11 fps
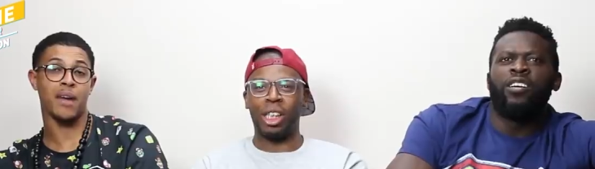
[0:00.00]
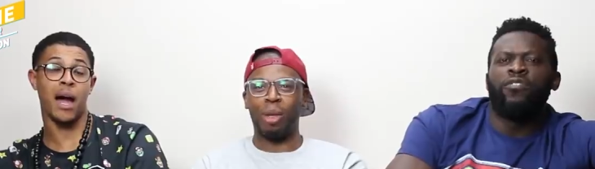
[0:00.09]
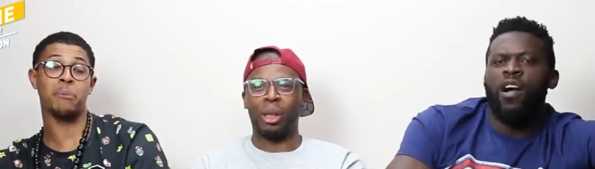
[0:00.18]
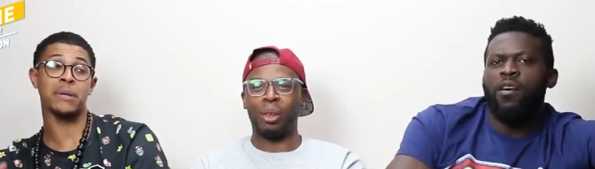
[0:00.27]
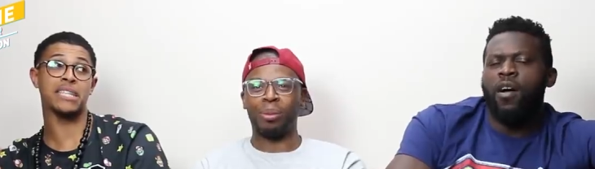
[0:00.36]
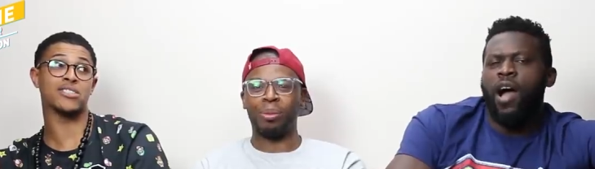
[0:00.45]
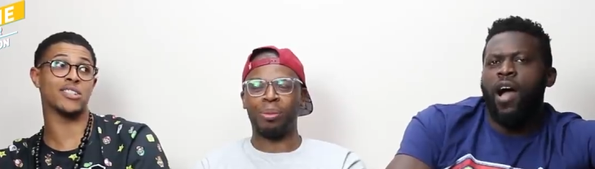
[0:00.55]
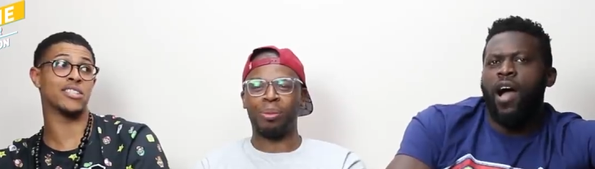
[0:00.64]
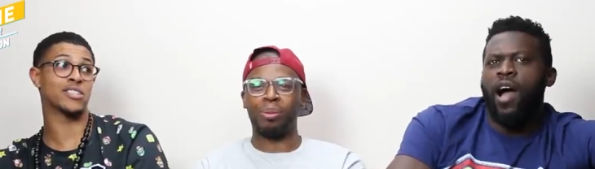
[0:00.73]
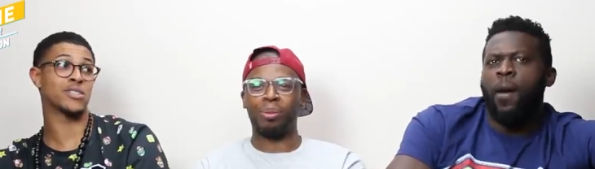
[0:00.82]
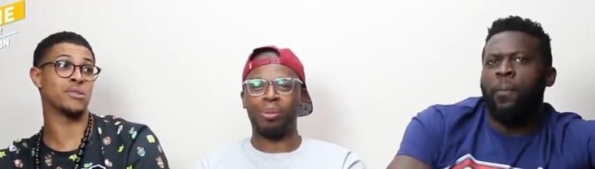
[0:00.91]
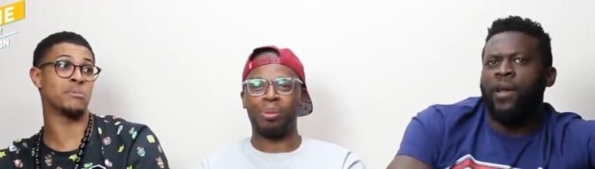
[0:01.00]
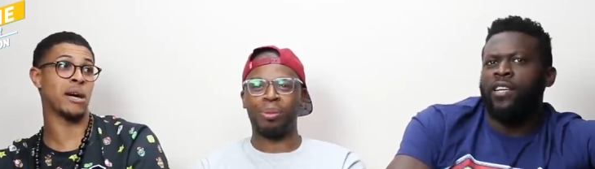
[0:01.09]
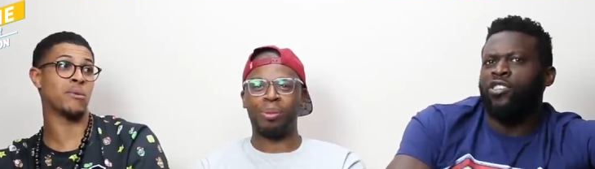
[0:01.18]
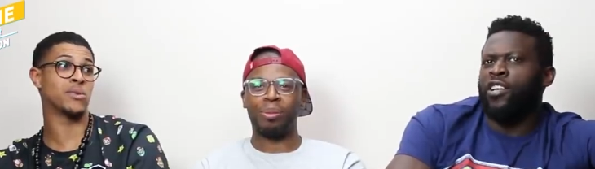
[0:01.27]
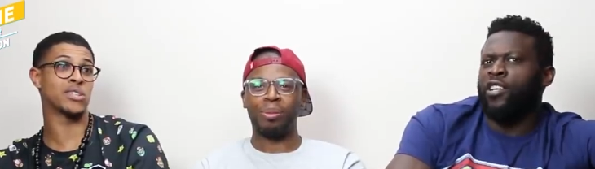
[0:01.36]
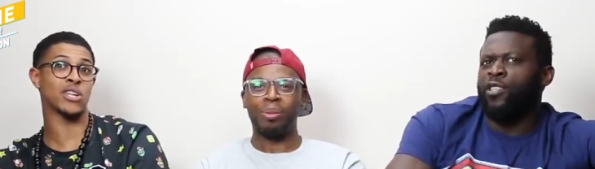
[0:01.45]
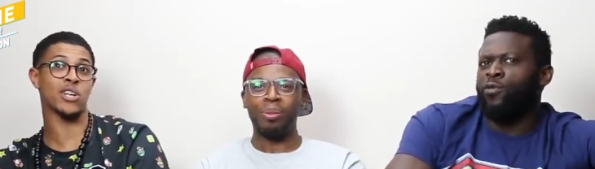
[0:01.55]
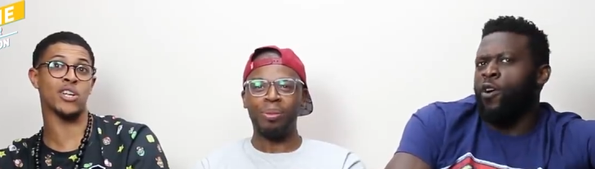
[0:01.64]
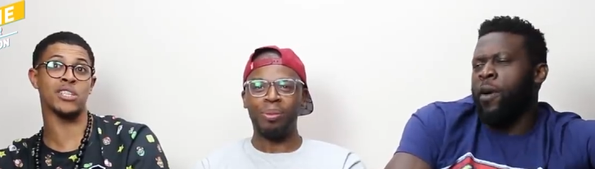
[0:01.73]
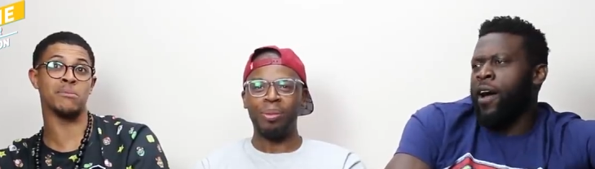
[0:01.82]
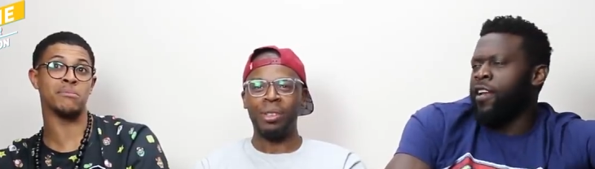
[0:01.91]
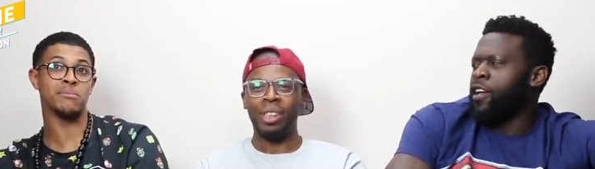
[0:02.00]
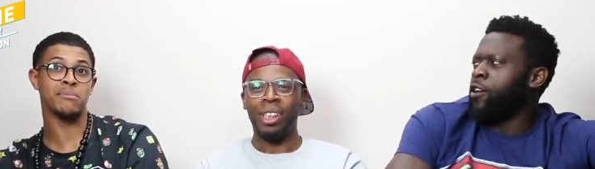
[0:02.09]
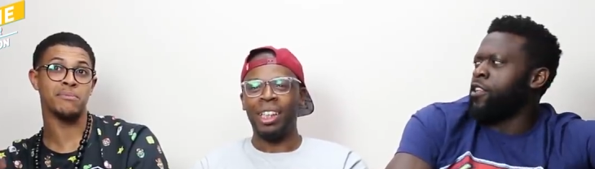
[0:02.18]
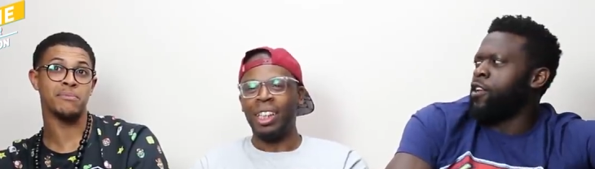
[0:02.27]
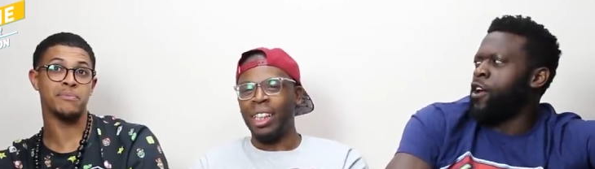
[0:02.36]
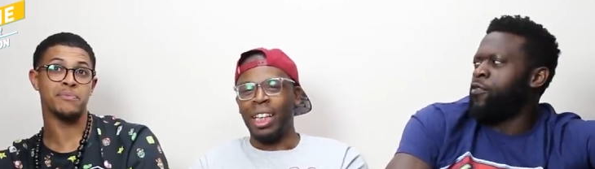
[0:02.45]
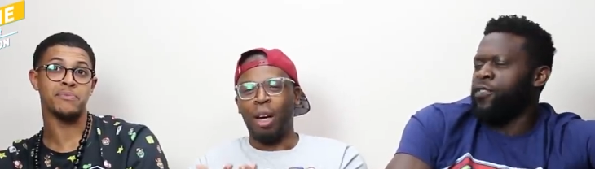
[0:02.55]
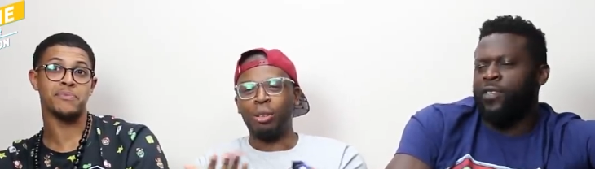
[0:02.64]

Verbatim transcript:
Speaker 1: yeah. I played Sonic. Too. I played Sonic as well, but I know I don't know if